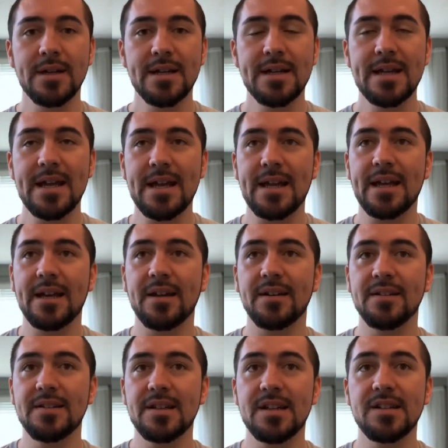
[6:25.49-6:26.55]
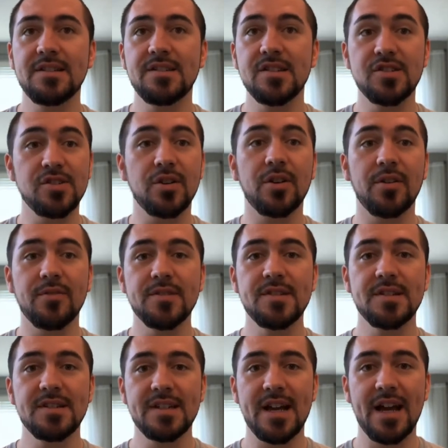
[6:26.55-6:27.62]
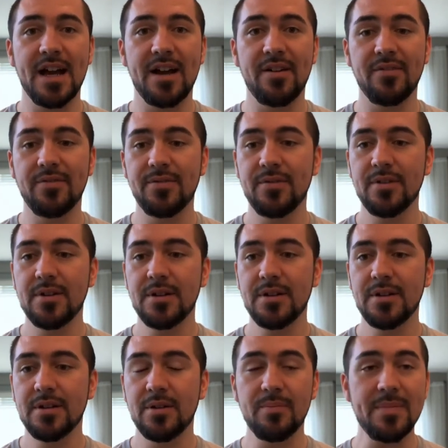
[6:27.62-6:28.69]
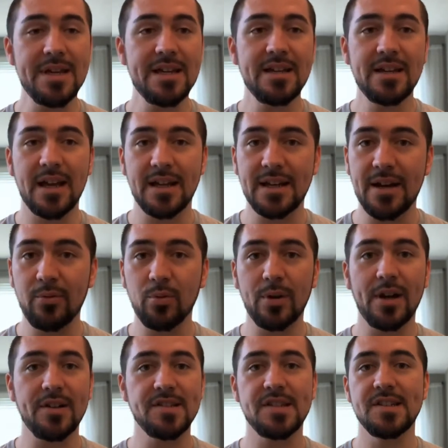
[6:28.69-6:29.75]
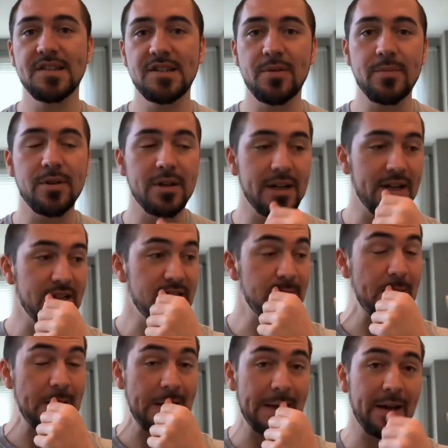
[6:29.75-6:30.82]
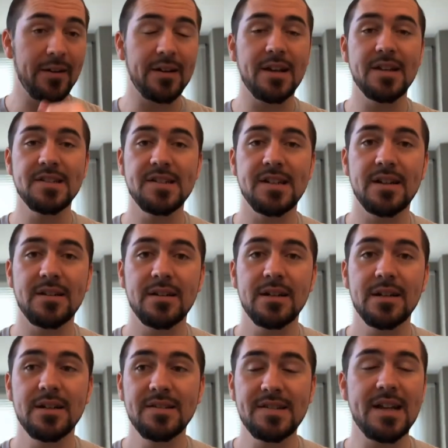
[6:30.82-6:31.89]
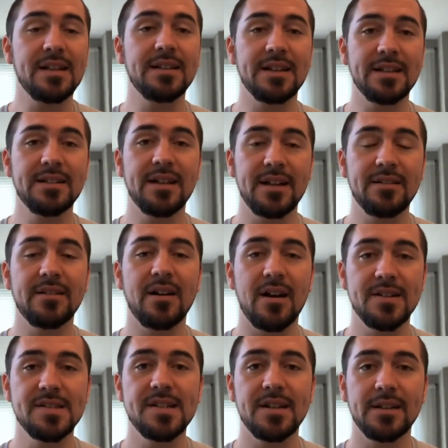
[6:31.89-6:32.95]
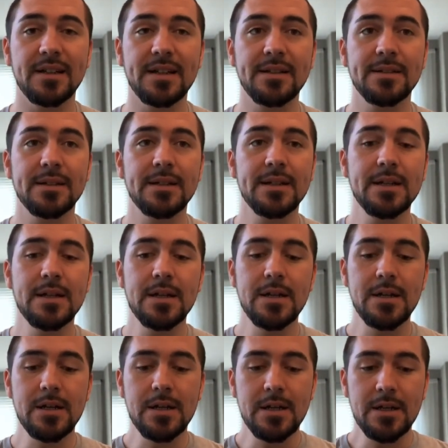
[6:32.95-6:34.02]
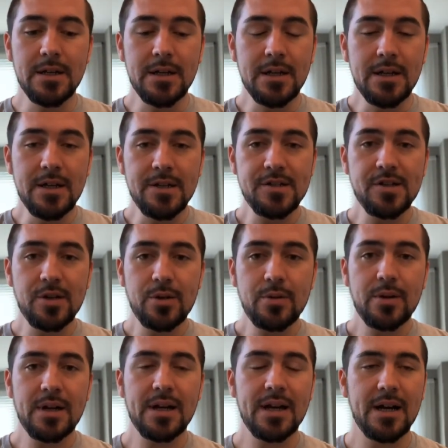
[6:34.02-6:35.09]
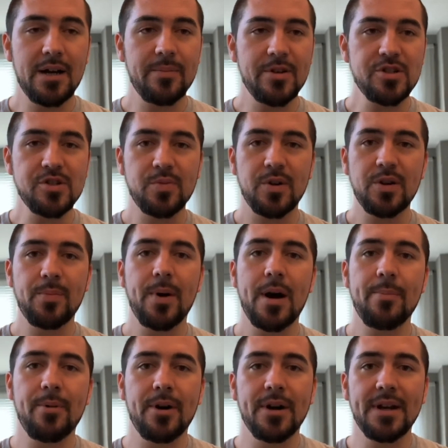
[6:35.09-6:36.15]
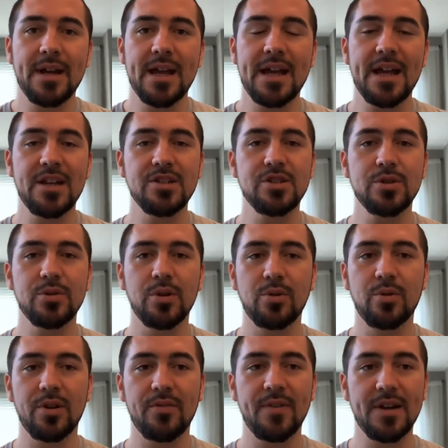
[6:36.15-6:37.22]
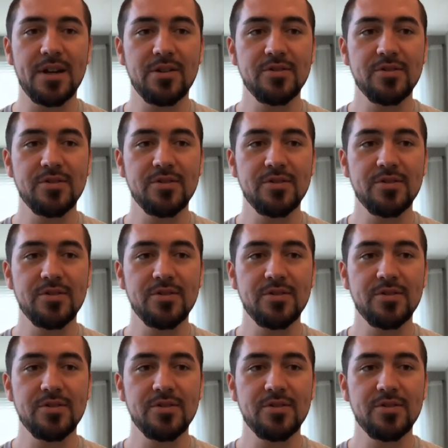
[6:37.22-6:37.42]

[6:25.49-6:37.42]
And it deserves to have me and everyone else in this community speaking out against it daily and constantly. So I just wanted to pop on and do a quick video.